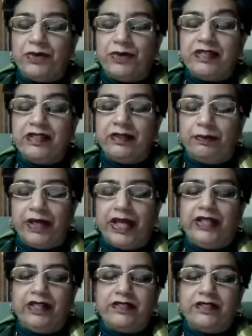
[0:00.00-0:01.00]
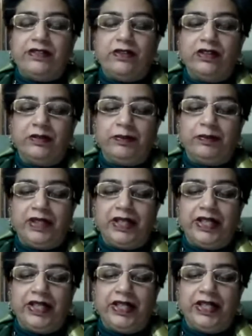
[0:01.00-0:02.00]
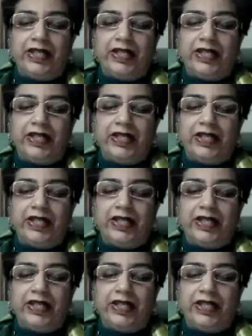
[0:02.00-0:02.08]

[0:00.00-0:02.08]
was, does it apply, does it not apply?